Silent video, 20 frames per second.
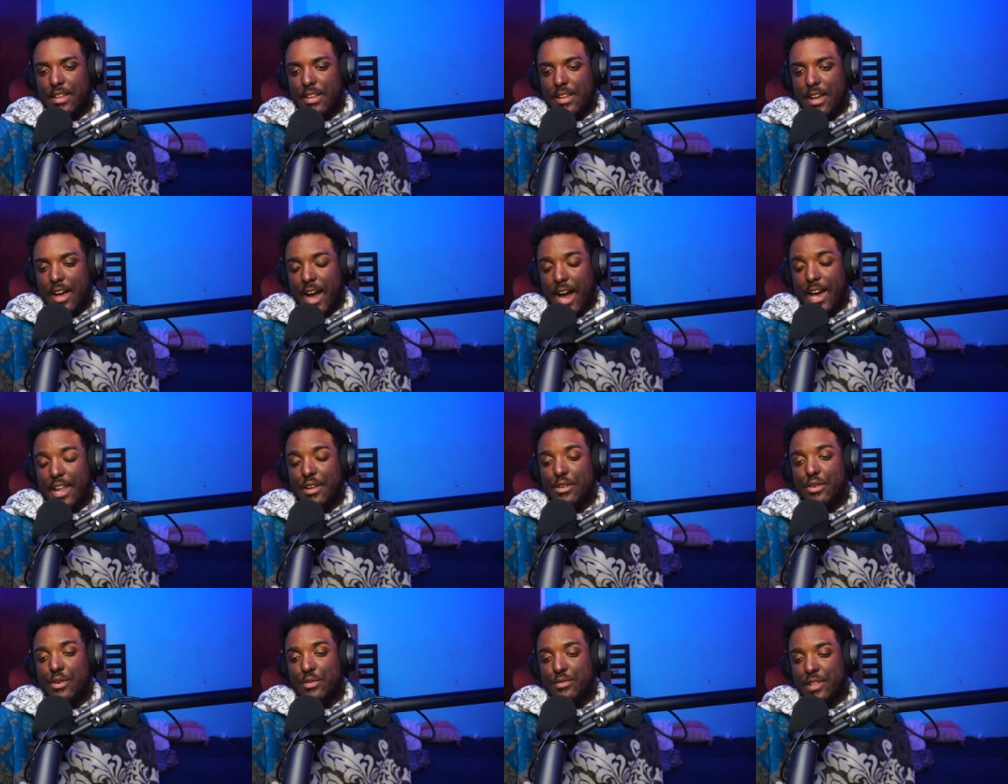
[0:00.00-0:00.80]
I don't
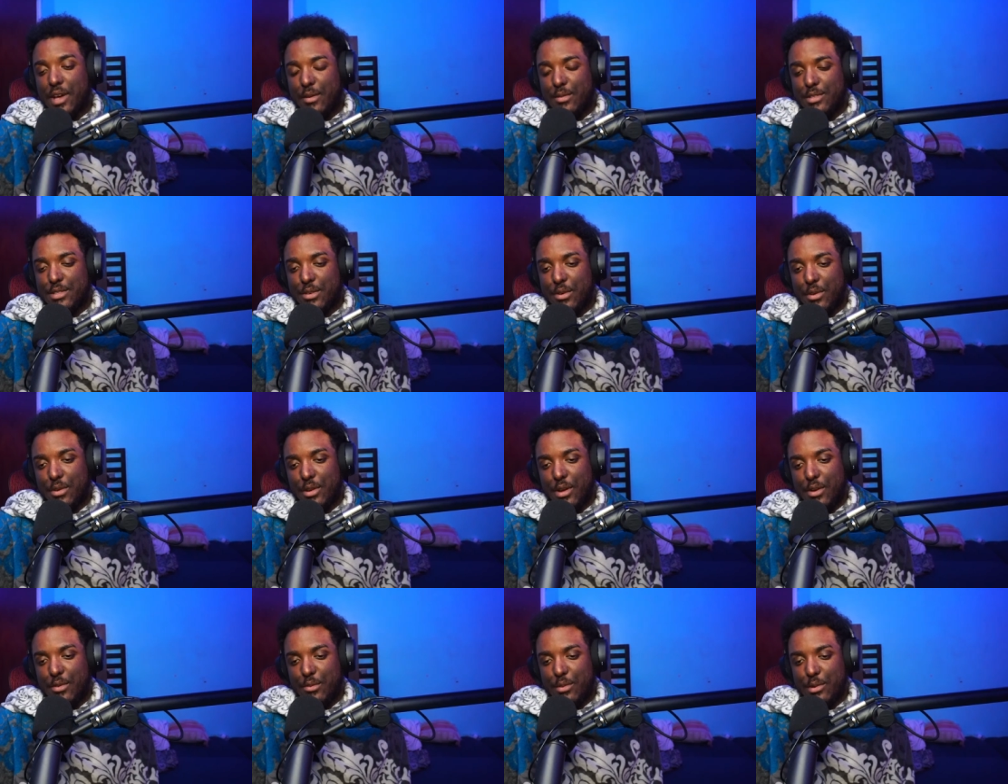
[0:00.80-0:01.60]
know if that was going on,
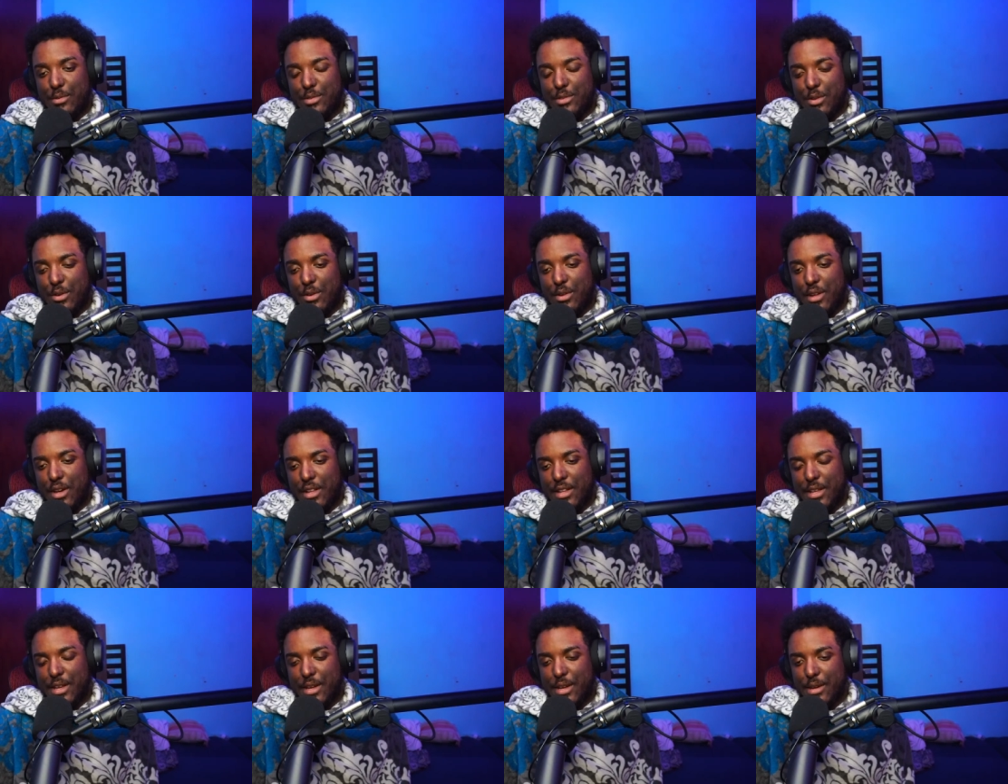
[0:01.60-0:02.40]
what was going on
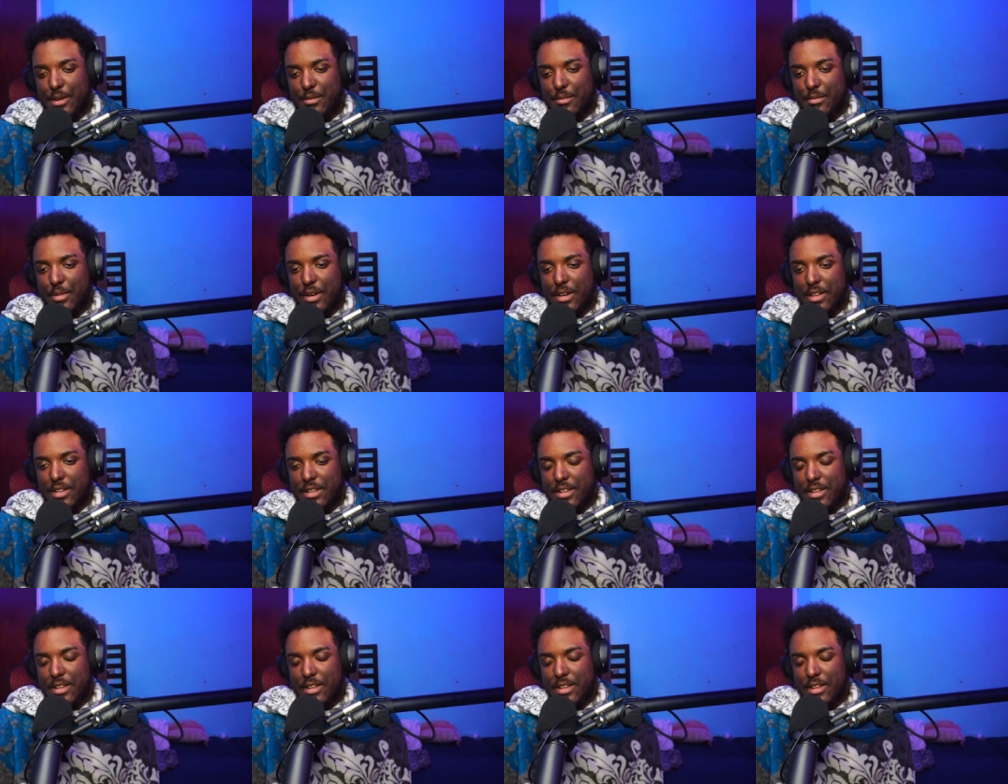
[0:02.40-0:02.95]
here, but